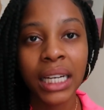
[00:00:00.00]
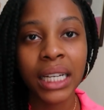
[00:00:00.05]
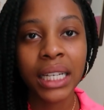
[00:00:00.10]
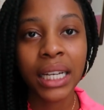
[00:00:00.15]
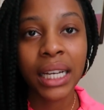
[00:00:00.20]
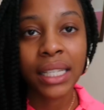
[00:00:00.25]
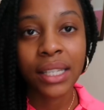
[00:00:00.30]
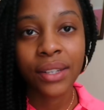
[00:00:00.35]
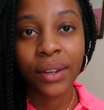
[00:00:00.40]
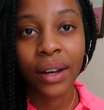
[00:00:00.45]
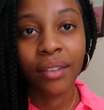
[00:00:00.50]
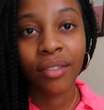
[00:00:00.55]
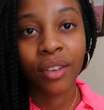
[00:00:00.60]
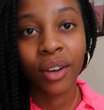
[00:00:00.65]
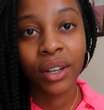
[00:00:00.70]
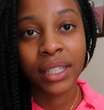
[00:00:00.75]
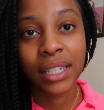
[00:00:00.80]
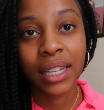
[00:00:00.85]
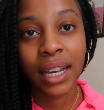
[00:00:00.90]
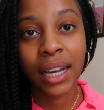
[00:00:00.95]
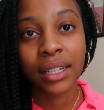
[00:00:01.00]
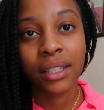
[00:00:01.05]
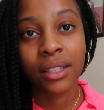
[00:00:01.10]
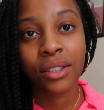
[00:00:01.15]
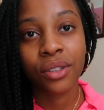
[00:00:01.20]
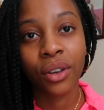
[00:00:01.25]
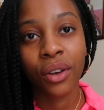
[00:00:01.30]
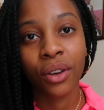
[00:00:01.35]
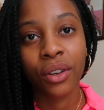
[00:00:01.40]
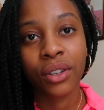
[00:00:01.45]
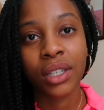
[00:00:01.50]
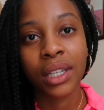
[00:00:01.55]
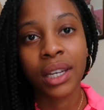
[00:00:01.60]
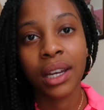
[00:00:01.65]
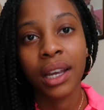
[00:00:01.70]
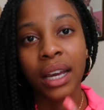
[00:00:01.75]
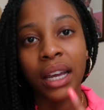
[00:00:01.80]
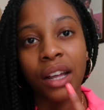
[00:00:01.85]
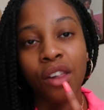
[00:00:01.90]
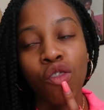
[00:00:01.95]
luckily I still have contacts, so
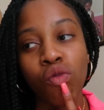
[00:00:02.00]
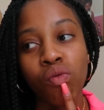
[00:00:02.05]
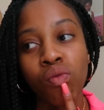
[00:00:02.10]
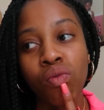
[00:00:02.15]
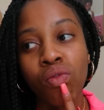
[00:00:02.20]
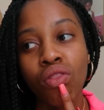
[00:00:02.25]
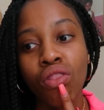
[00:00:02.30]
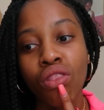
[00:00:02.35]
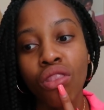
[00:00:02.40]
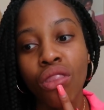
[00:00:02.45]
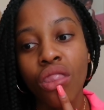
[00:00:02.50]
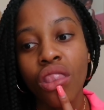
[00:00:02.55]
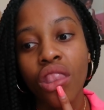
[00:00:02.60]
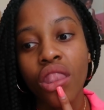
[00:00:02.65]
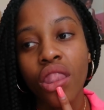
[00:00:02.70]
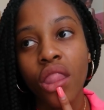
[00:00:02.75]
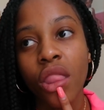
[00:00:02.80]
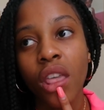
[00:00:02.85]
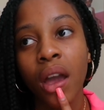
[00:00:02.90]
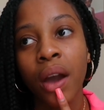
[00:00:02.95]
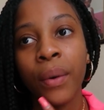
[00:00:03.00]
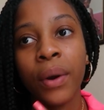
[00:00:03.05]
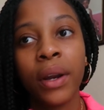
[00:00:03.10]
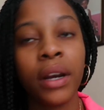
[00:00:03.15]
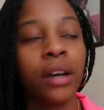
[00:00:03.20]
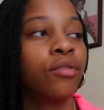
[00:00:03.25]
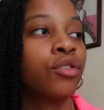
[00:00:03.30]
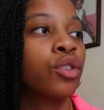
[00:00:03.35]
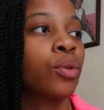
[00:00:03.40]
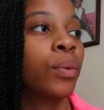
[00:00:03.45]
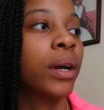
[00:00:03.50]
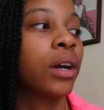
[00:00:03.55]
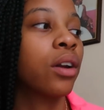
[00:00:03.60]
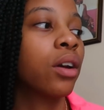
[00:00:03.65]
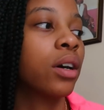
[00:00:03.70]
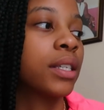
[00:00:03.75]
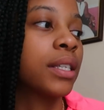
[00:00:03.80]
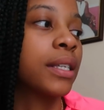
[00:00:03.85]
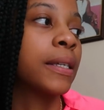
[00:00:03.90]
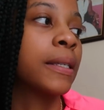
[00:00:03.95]
tonight I won't have to wear
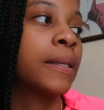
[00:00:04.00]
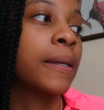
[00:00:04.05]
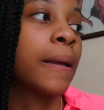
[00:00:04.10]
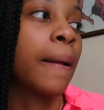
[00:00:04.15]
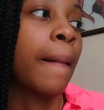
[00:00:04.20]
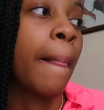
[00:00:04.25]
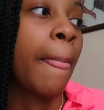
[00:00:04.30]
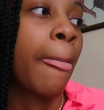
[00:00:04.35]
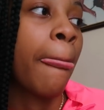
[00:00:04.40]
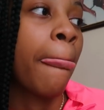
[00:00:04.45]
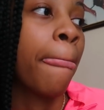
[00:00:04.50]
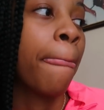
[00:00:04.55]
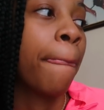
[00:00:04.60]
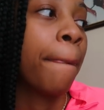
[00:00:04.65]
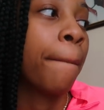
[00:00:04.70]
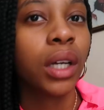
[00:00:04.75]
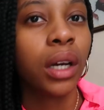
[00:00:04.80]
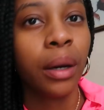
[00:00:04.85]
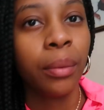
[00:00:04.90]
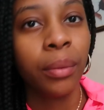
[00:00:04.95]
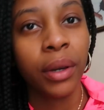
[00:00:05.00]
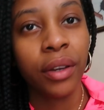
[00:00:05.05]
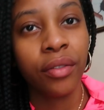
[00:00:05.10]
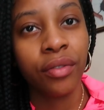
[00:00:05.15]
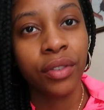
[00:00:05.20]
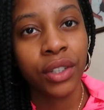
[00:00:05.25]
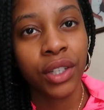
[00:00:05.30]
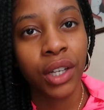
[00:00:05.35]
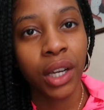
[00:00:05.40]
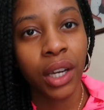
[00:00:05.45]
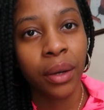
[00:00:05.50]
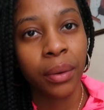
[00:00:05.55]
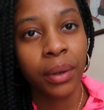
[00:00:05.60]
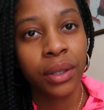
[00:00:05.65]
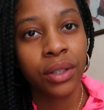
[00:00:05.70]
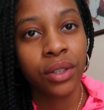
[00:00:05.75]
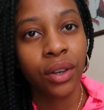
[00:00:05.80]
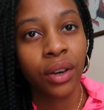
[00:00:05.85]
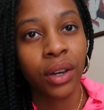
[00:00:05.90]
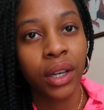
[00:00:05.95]
glasses. I'm waiting for Jay. He
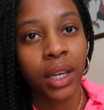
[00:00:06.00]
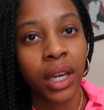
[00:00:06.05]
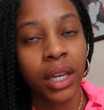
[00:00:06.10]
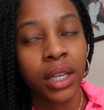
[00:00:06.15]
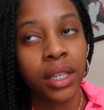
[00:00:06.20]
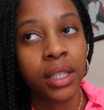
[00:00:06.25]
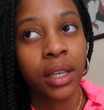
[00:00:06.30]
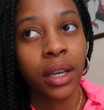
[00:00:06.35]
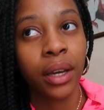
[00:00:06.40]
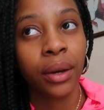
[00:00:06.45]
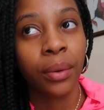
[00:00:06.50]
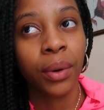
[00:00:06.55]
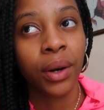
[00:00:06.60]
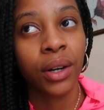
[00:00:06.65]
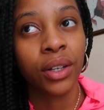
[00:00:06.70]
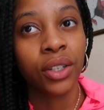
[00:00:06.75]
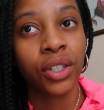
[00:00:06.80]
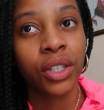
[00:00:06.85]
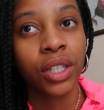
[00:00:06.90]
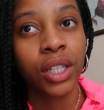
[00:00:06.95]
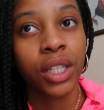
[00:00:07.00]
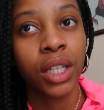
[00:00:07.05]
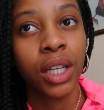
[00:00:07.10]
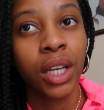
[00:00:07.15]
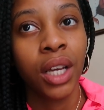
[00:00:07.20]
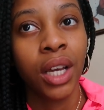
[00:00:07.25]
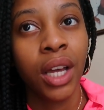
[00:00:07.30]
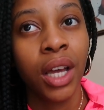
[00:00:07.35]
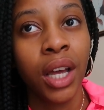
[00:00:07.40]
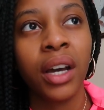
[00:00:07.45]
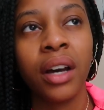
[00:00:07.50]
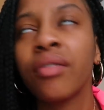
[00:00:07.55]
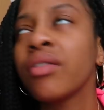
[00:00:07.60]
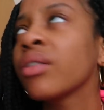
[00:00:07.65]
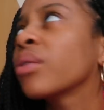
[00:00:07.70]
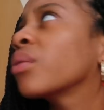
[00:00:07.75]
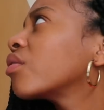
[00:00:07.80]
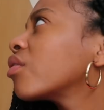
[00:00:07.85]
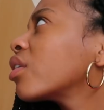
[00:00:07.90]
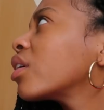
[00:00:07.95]
went to go get his hair washed. I
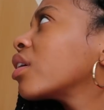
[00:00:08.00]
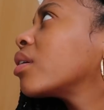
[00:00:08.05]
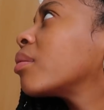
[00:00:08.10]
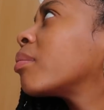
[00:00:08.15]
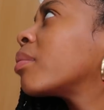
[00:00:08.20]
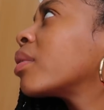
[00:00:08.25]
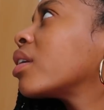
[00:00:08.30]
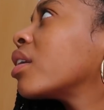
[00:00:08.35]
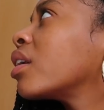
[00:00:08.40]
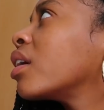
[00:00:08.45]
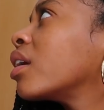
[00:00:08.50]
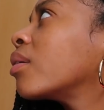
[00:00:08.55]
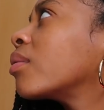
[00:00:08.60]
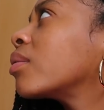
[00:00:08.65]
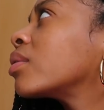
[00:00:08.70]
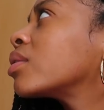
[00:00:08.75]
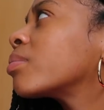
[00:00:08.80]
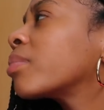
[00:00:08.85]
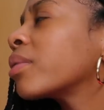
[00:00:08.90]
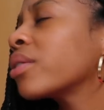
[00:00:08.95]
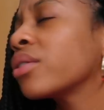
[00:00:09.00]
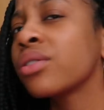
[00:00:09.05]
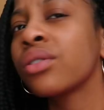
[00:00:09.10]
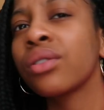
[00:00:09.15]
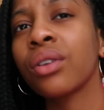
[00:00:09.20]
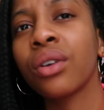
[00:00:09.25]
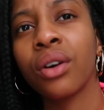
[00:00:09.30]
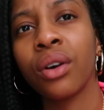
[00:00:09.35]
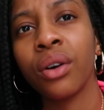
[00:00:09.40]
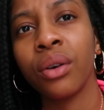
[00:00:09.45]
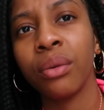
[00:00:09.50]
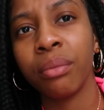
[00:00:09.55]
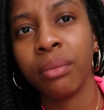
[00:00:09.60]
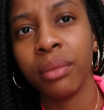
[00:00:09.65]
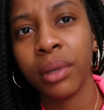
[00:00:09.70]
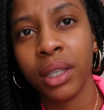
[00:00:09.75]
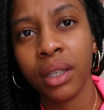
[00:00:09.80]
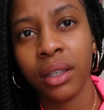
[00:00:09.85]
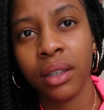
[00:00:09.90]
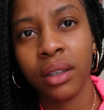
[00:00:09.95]
think we're running a bit late. We're supposed to go
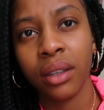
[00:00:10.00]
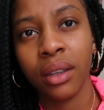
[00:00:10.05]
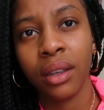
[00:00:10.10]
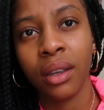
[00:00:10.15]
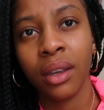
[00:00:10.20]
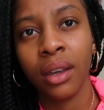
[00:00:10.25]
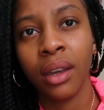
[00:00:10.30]
meet